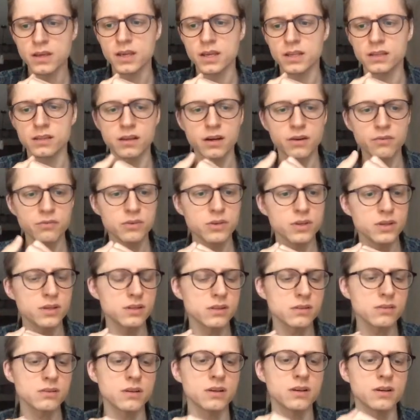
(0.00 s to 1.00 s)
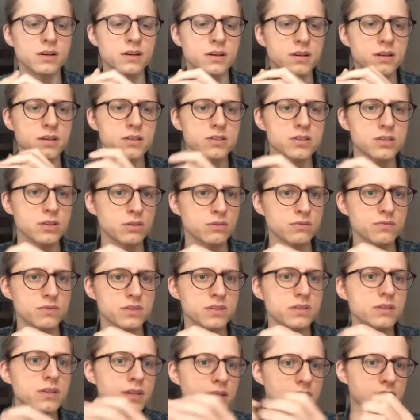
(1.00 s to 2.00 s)
And GraphQL
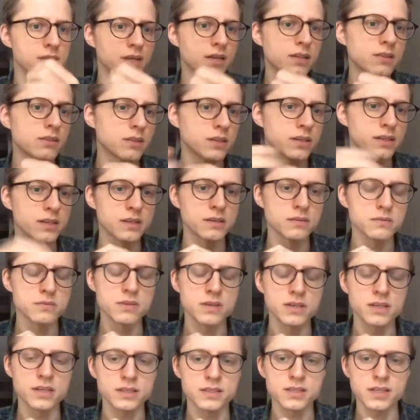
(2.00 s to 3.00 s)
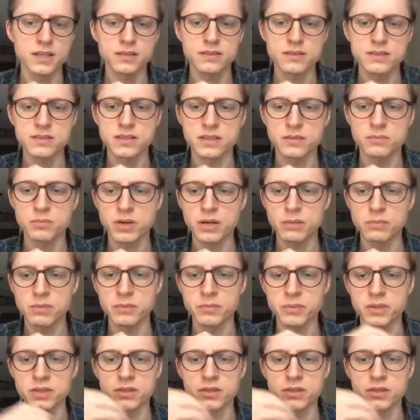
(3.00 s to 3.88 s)
solves exactly that problem.